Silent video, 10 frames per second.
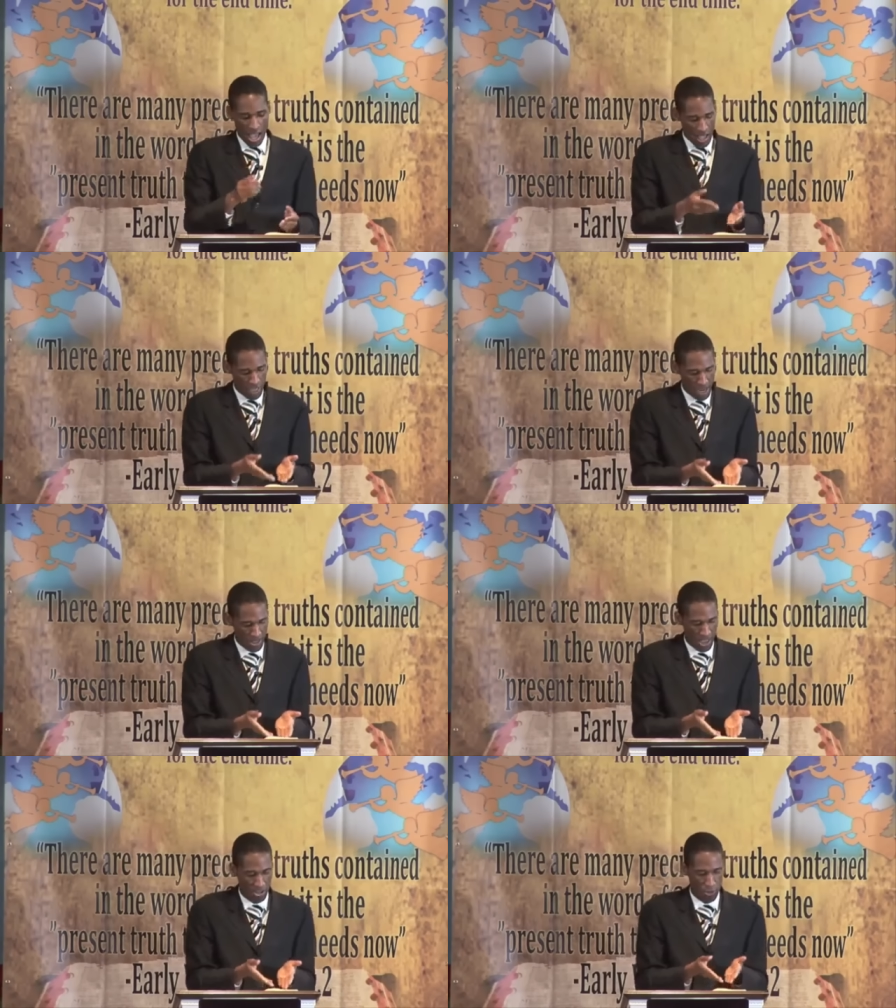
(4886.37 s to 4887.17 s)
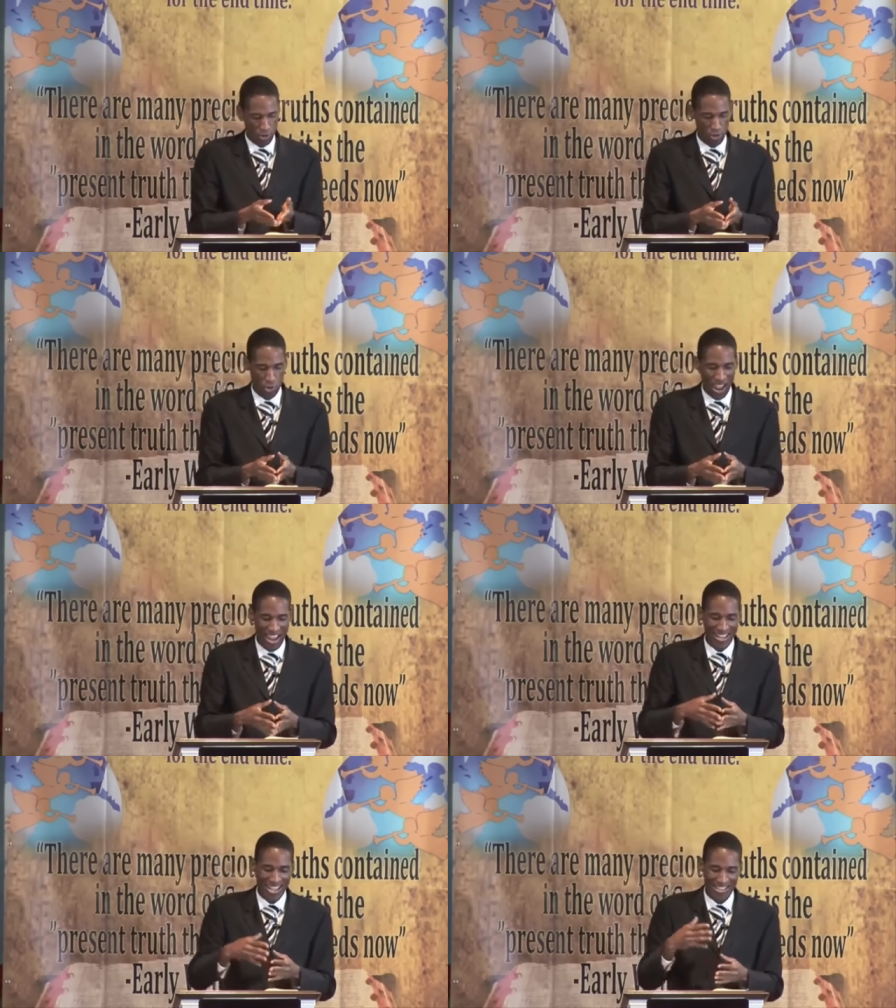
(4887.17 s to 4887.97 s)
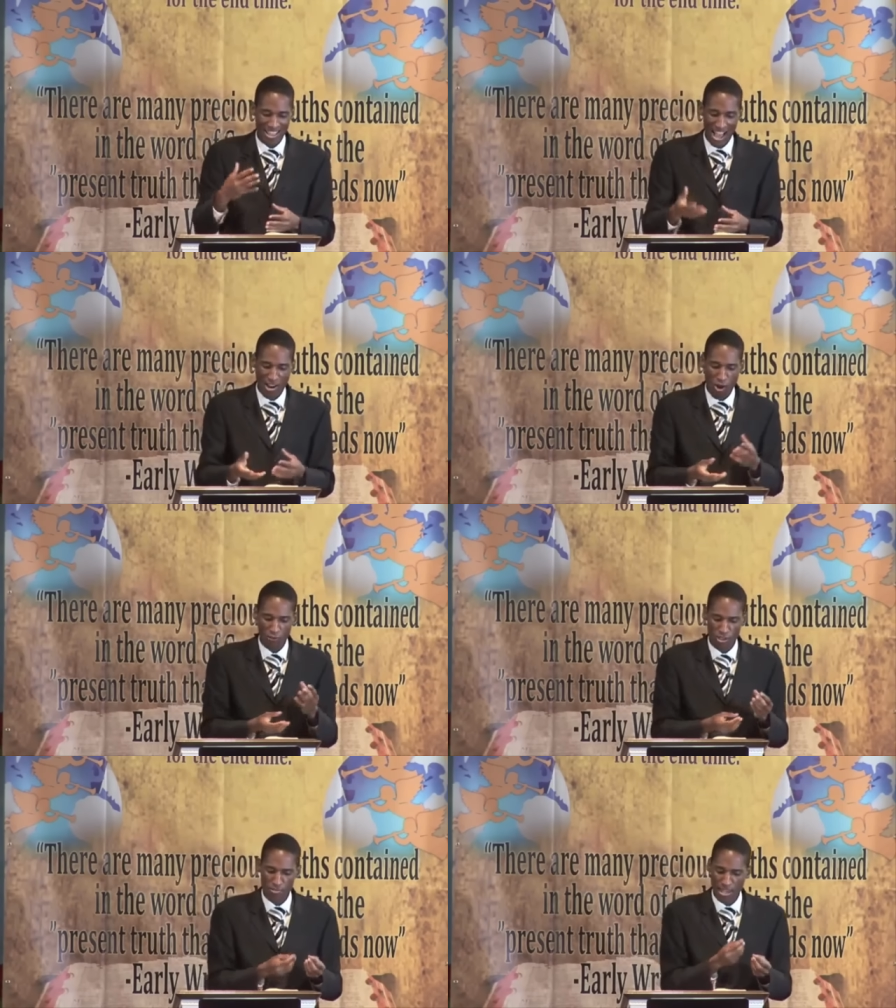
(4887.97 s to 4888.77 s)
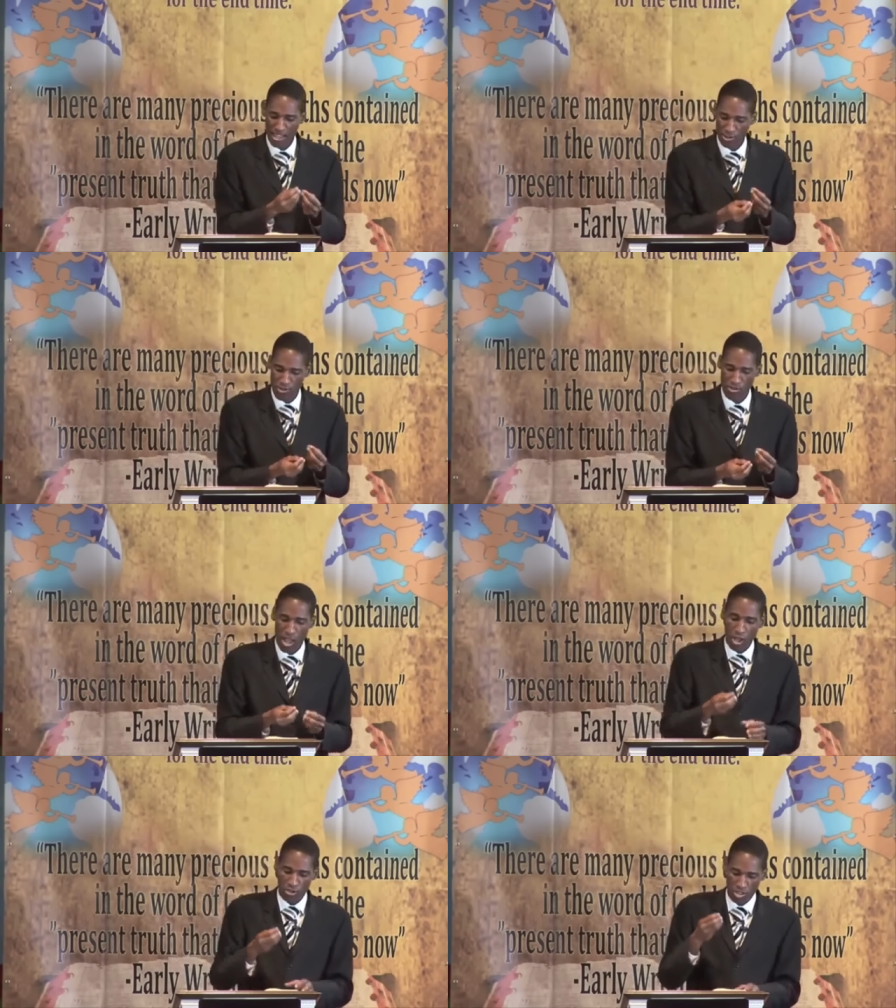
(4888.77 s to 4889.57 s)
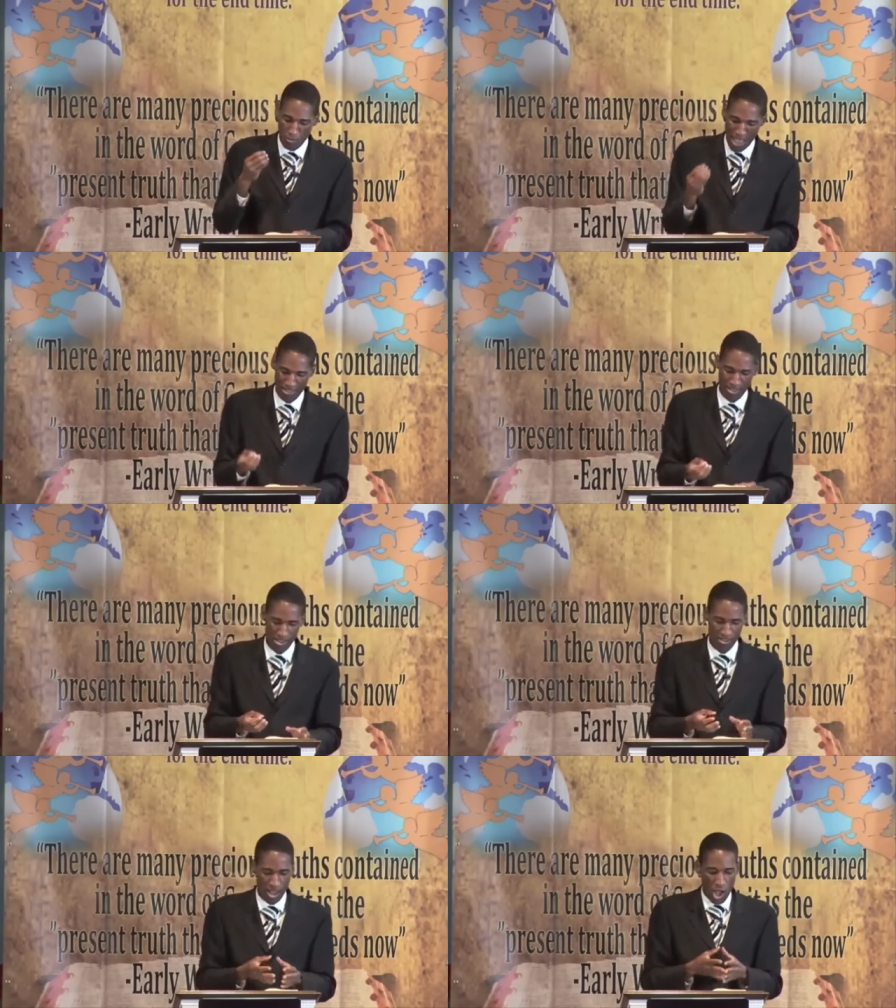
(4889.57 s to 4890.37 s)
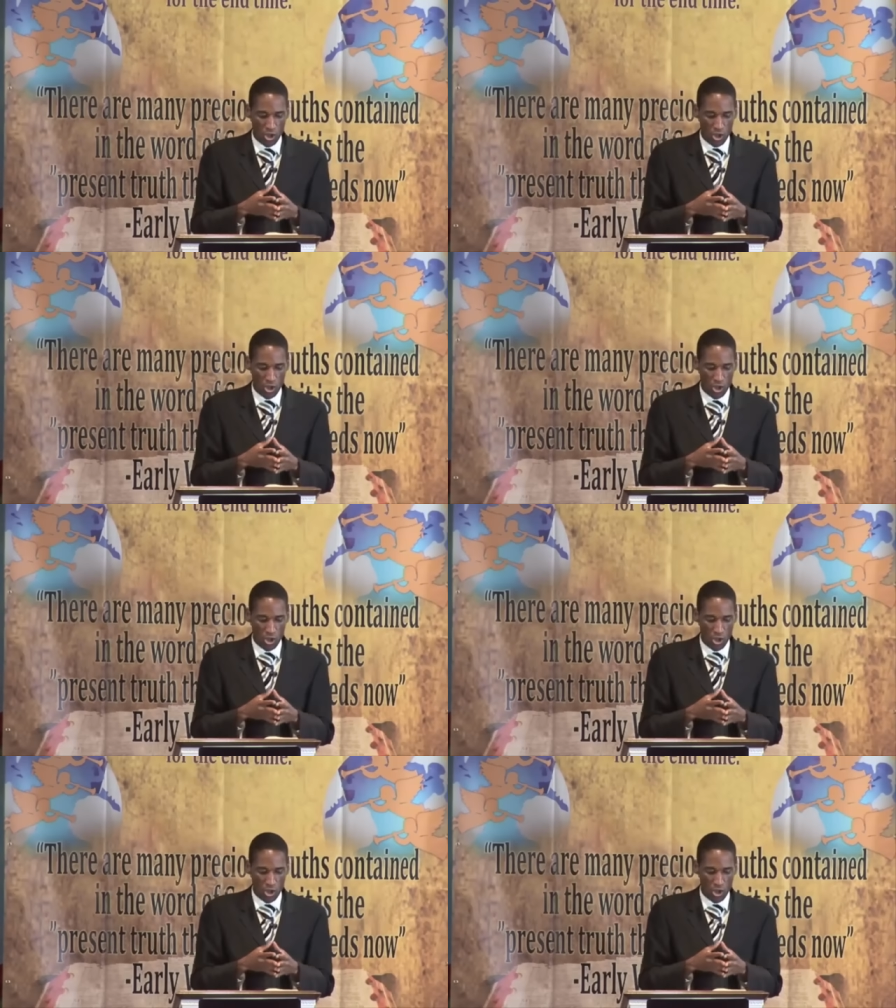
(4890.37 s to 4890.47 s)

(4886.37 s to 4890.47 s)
And then it says, verse 2, and desire of him letters to Damascus,